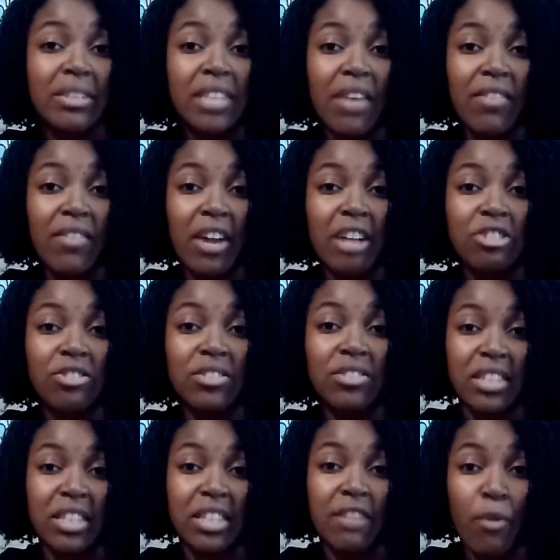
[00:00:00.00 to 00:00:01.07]

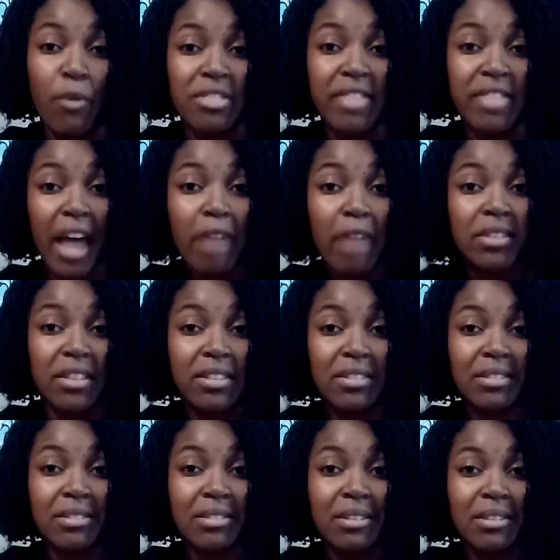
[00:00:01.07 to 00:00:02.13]
764
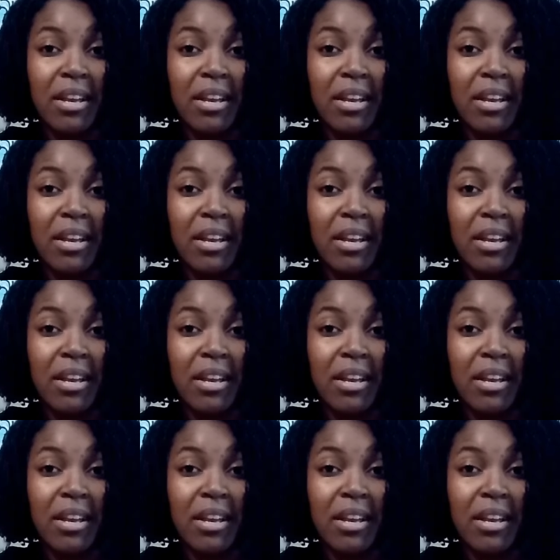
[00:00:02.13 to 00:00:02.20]
thousandths.